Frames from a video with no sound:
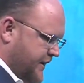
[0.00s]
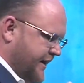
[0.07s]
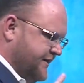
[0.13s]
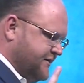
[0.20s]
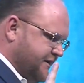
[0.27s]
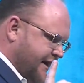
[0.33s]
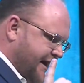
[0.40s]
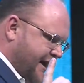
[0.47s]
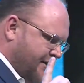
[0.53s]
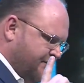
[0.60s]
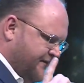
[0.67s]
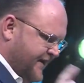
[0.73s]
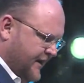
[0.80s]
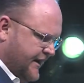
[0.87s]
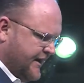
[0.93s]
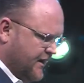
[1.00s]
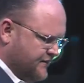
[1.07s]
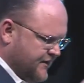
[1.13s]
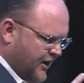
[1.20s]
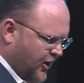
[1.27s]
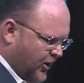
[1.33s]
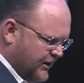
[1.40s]
Is the infilling of
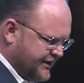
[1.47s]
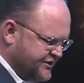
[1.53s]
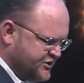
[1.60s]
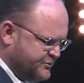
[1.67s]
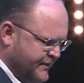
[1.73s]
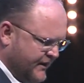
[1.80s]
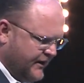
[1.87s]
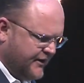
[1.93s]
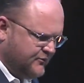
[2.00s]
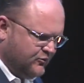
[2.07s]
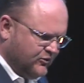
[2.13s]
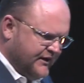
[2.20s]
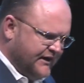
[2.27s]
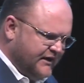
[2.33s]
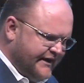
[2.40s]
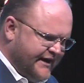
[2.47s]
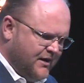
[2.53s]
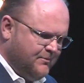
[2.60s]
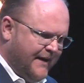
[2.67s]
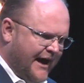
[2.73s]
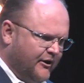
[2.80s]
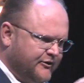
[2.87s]
the Holy Spirit really
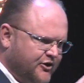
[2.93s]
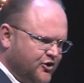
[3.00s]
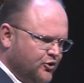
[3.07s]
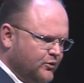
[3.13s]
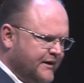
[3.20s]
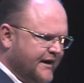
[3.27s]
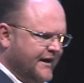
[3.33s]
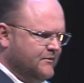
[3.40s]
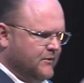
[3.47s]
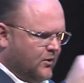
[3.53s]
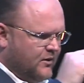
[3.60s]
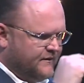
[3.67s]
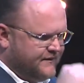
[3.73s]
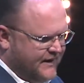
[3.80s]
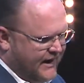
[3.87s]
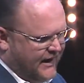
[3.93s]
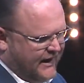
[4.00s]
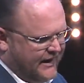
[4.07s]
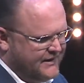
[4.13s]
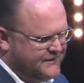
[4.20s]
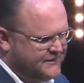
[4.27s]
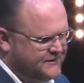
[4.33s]
about you getting more of
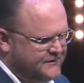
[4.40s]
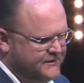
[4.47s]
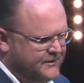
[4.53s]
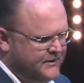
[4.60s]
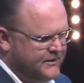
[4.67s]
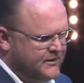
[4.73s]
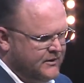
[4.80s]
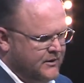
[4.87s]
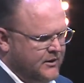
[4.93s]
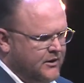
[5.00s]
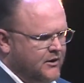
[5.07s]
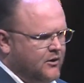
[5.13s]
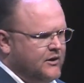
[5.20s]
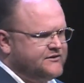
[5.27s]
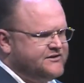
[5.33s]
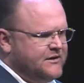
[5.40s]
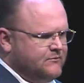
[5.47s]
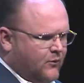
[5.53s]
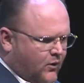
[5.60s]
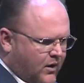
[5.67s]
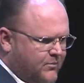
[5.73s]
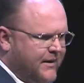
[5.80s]
God, or is it
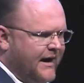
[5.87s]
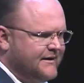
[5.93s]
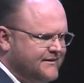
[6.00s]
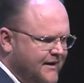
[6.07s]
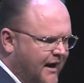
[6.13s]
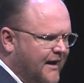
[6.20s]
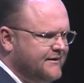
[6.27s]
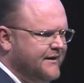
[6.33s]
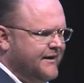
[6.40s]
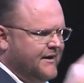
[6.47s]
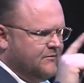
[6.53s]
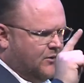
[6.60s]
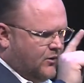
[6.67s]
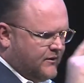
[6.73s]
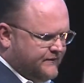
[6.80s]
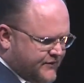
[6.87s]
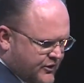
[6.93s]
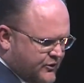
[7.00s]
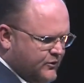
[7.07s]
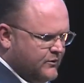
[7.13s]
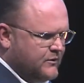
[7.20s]
more about God getting more of you?